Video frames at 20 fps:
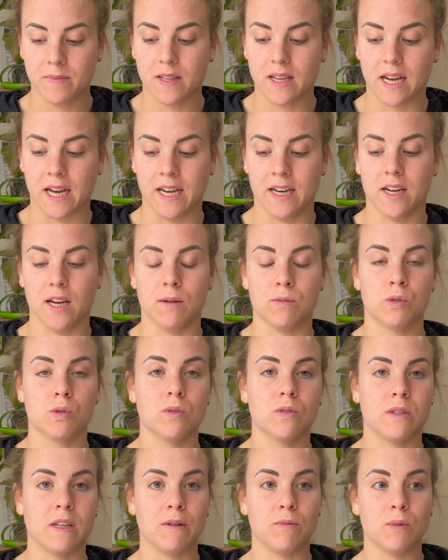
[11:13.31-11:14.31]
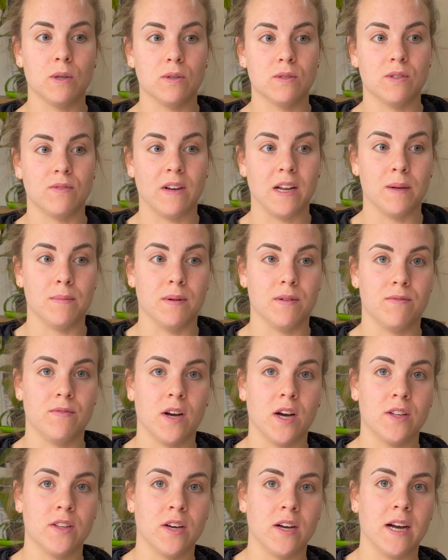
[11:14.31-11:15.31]
And I'm sure they will develop it
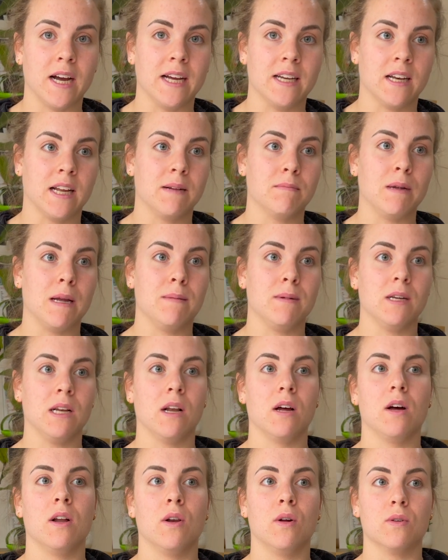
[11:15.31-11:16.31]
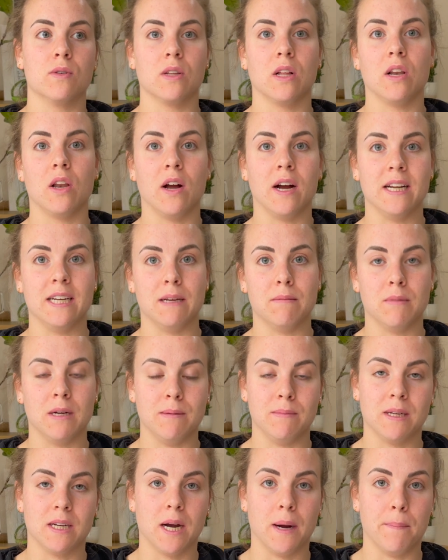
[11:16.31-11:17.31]
further, and like maybe along the line it may
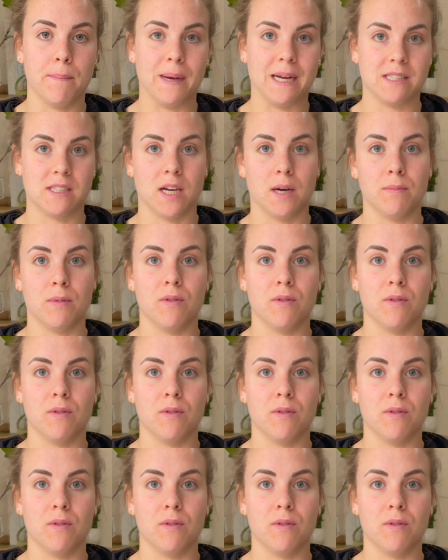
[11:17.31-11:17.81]
become better,